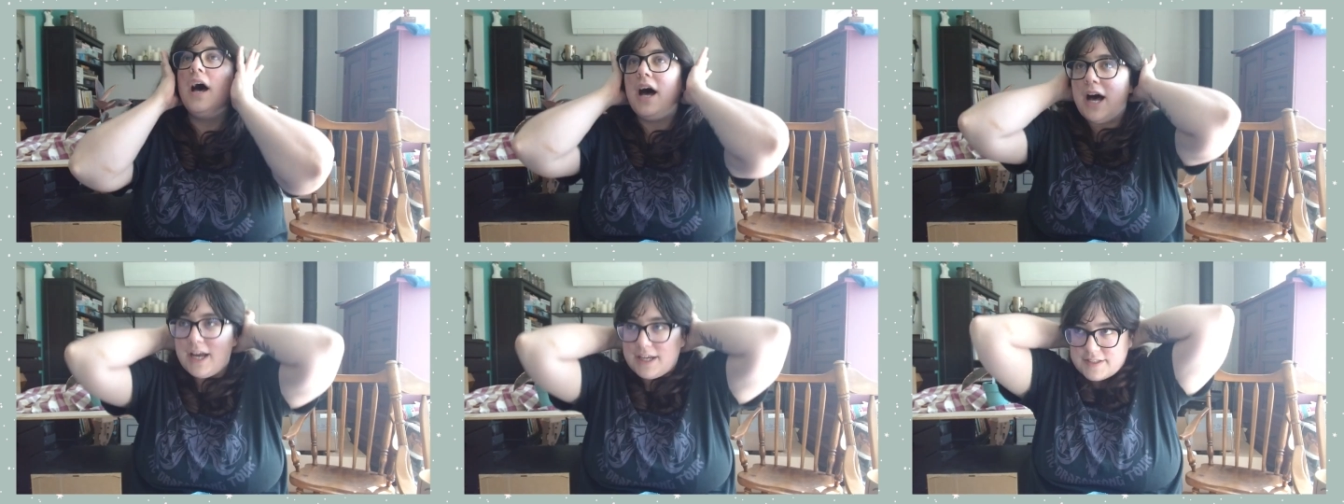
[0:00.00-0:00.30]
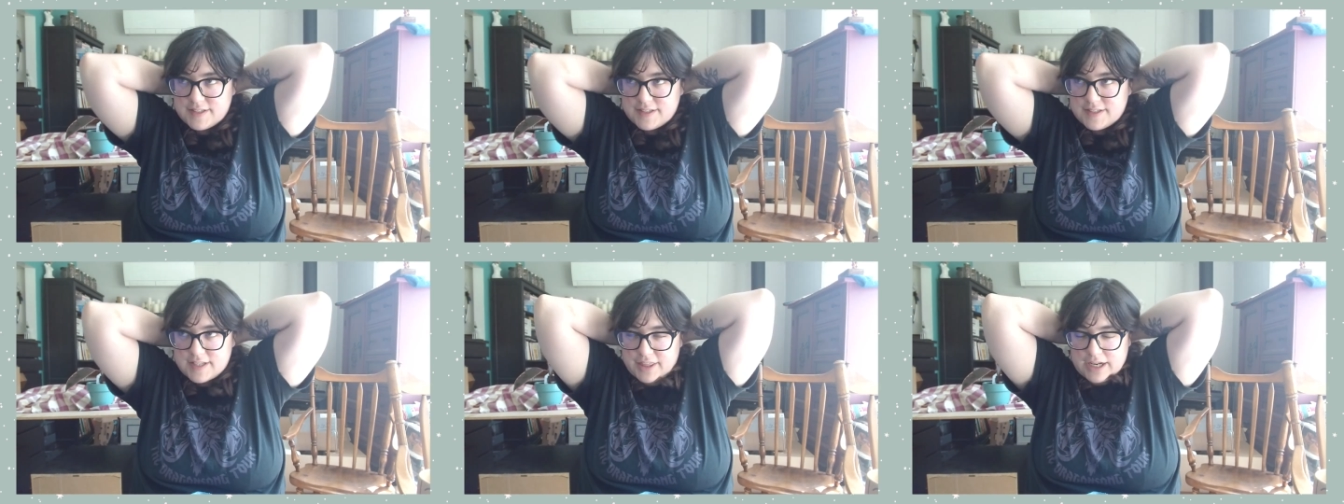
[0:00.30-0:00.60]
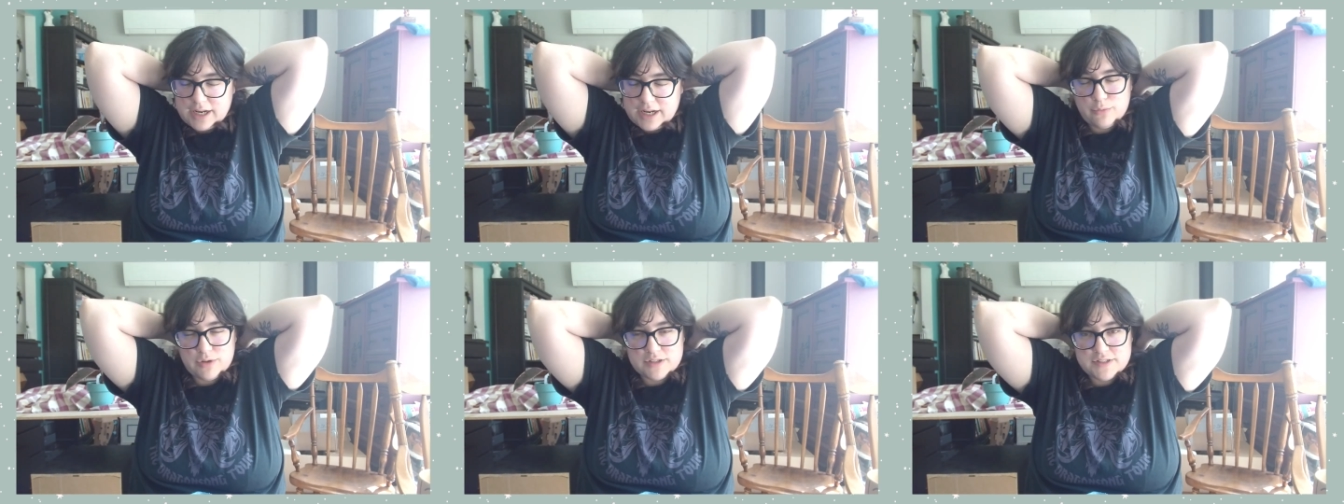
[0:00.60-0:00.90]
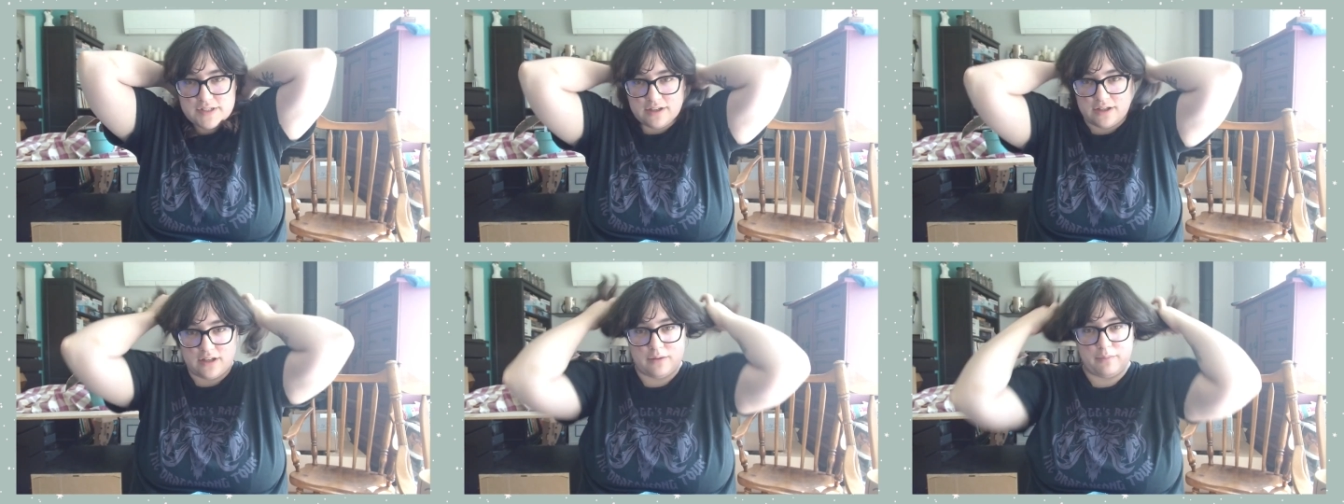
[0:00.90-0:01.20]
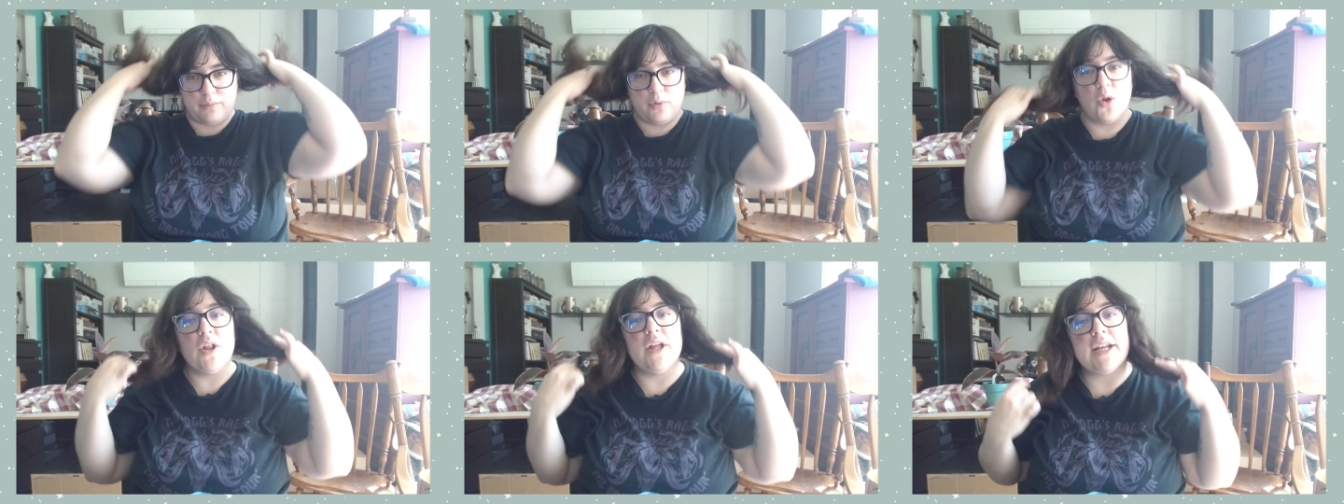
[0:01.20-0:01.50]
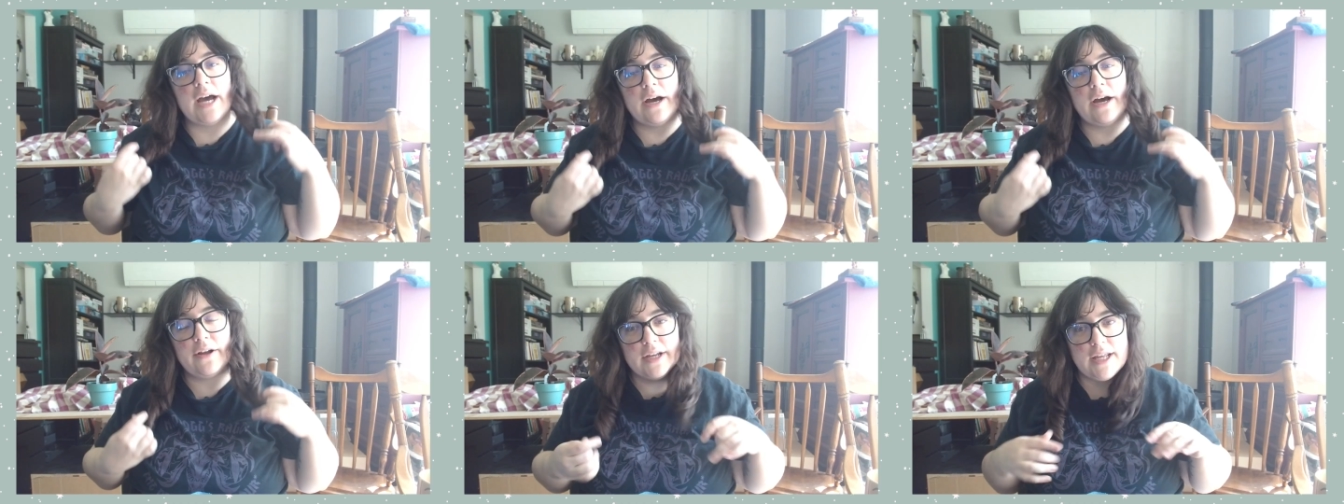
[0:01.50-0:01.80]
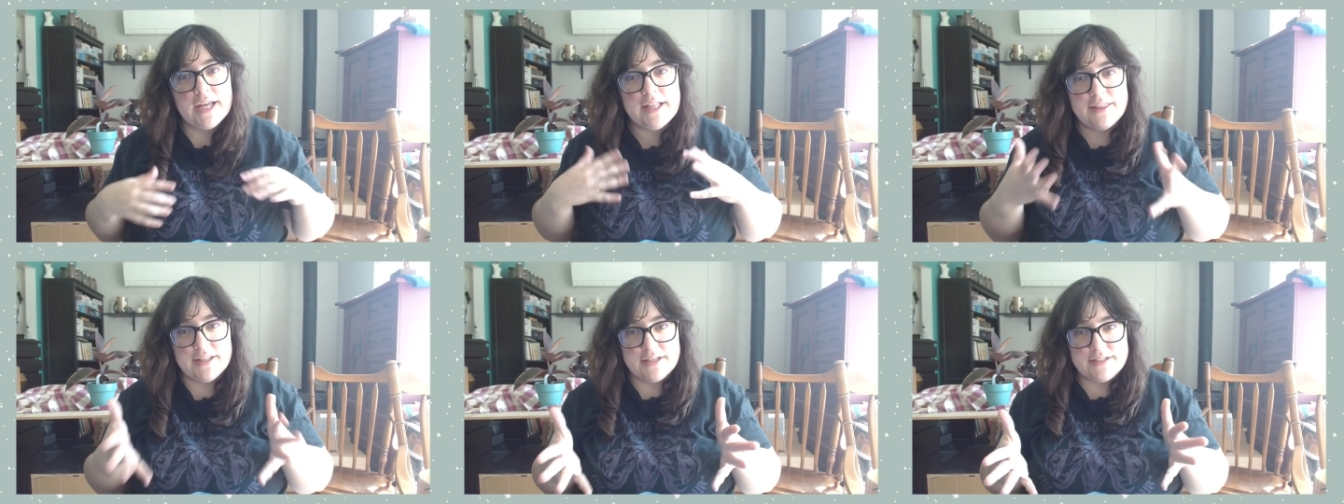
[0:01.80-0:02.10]
I said that I wasn't going to pull it out
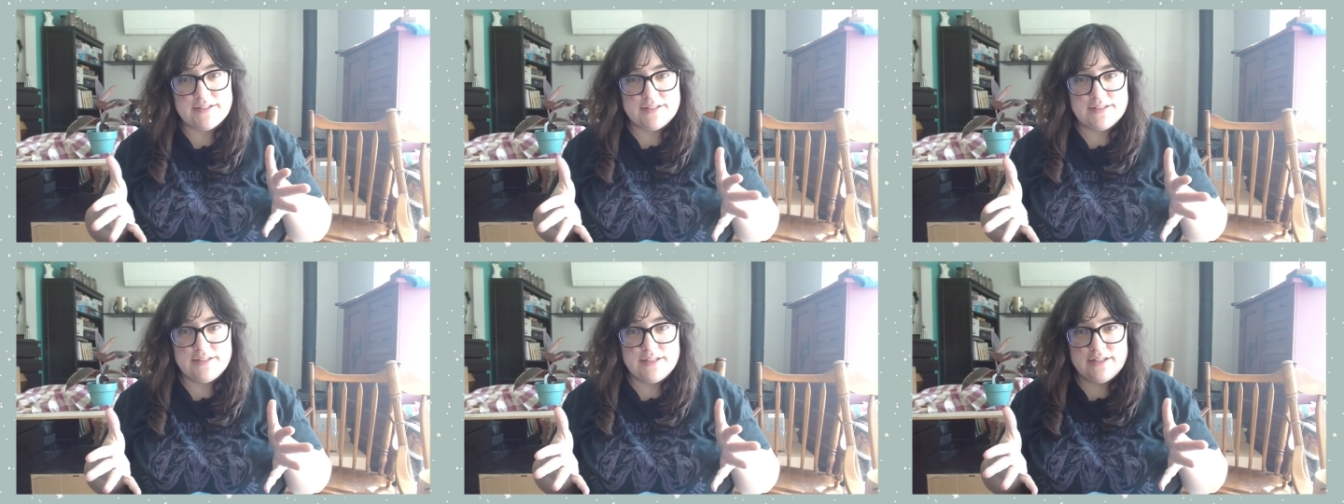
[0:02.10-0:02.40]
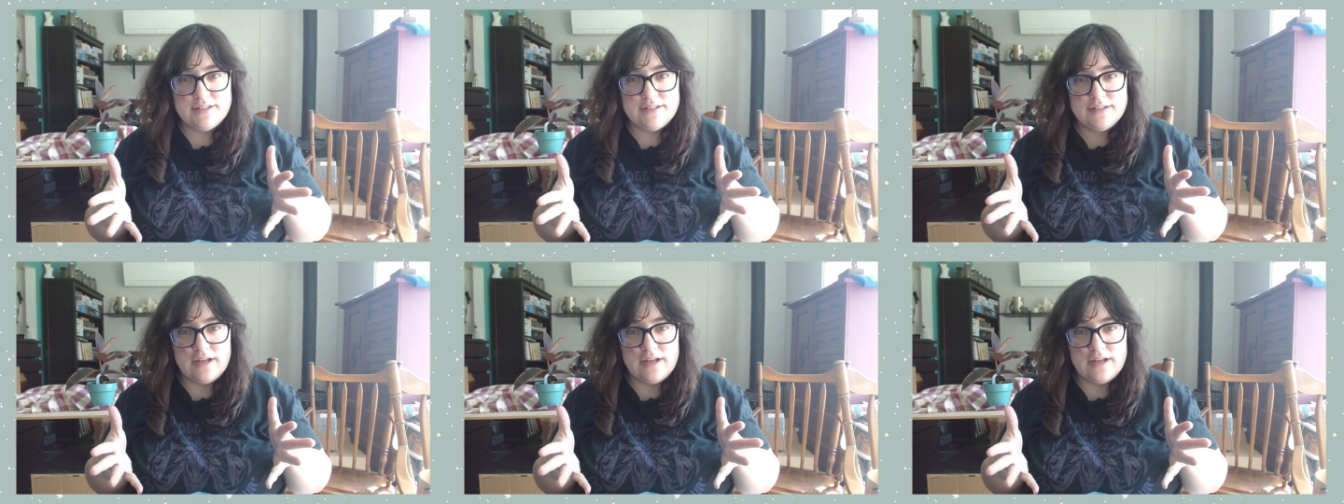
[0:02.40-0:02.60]
again this